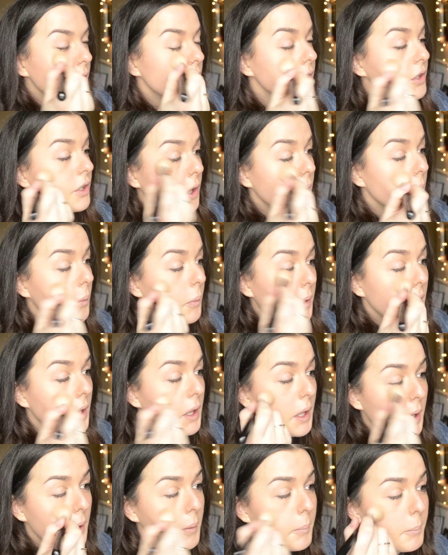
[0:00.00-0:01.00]
Don't want
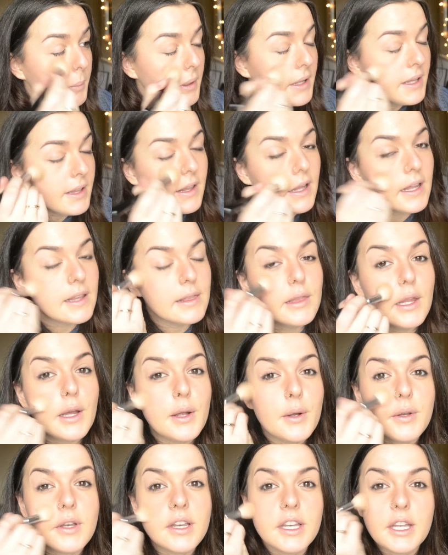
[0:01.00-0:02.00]
to be
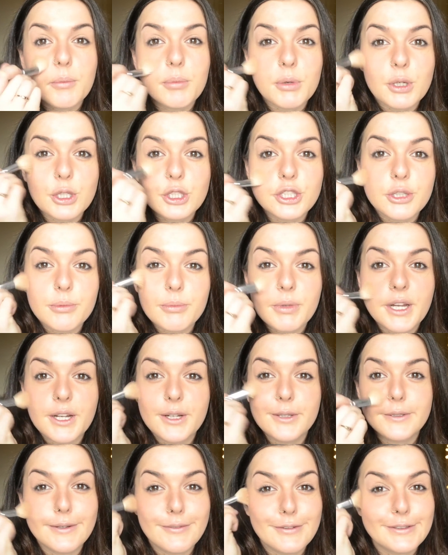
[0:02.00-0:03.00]
loading your brush up
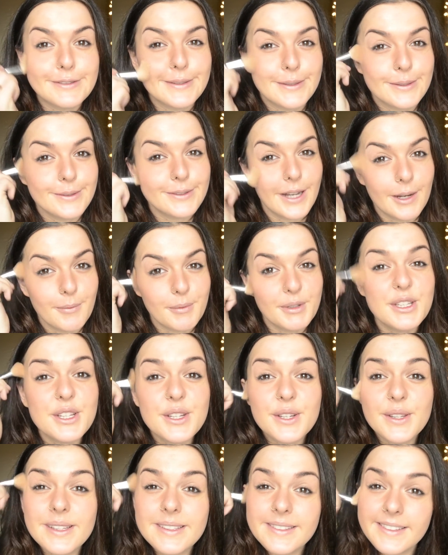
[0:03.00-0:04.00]
loads every single time you
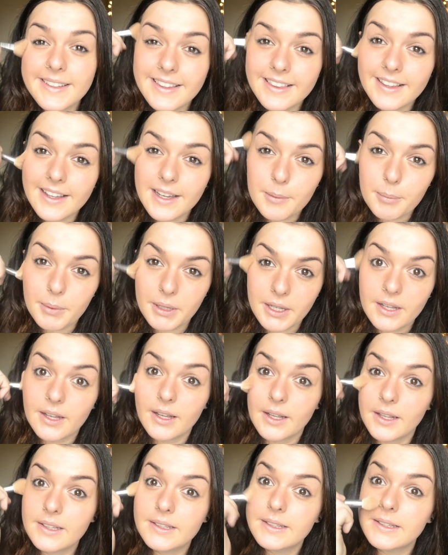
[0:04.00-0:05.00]
do this either,
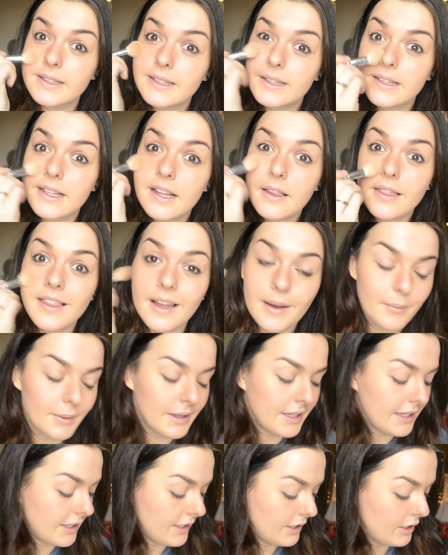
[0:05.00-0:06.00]
because that
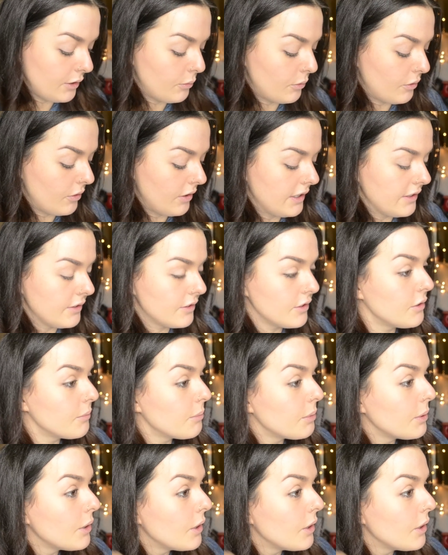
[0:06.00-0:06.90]
way you will end up